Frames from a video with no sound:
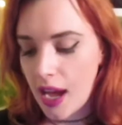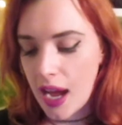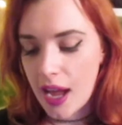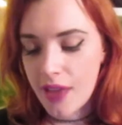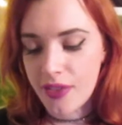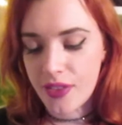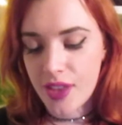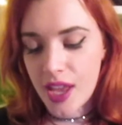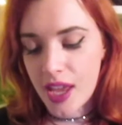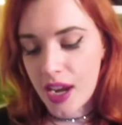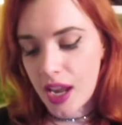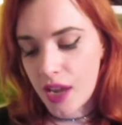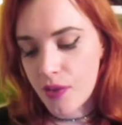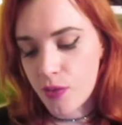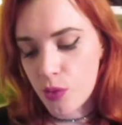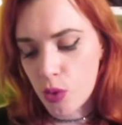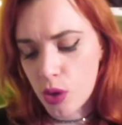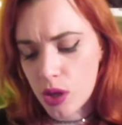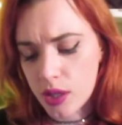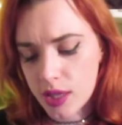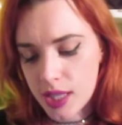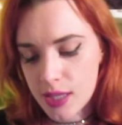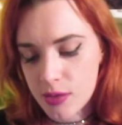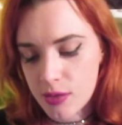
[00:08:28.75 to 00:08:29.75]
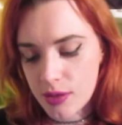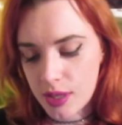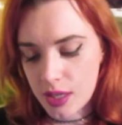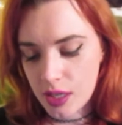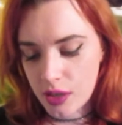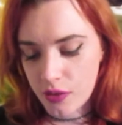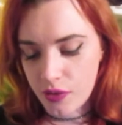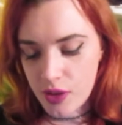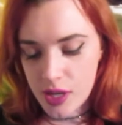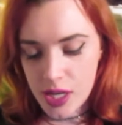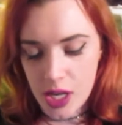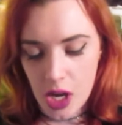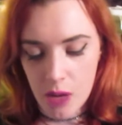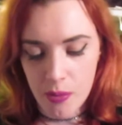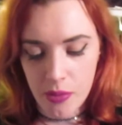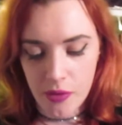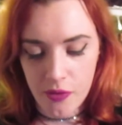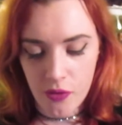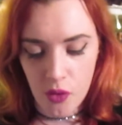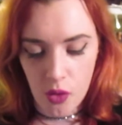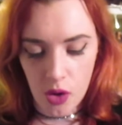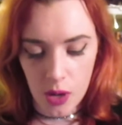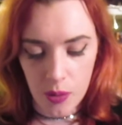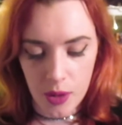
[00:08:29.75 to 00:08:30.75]
And then I've worn this one in a video
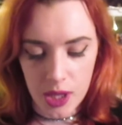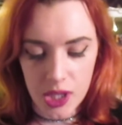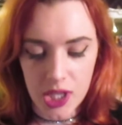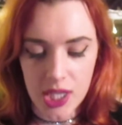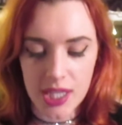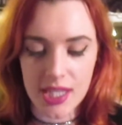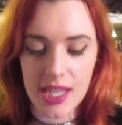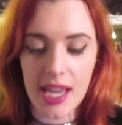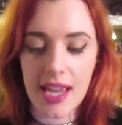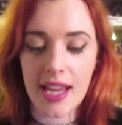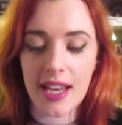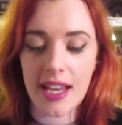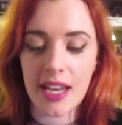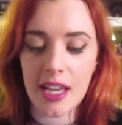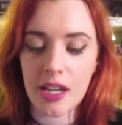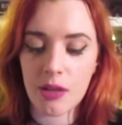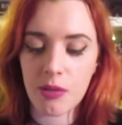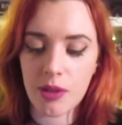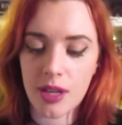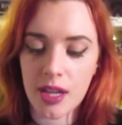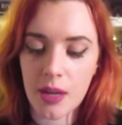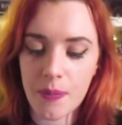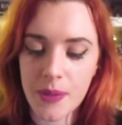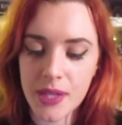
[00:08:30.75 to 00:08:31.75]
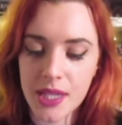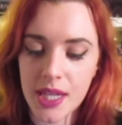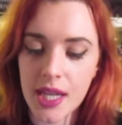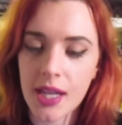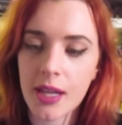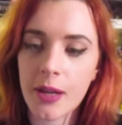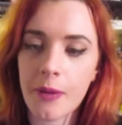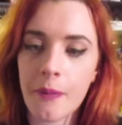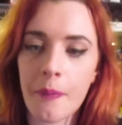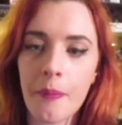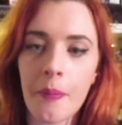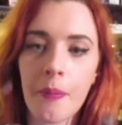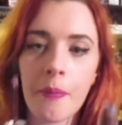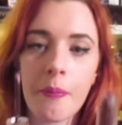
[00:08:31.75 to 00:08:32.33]
before, which is a liquid lipstick.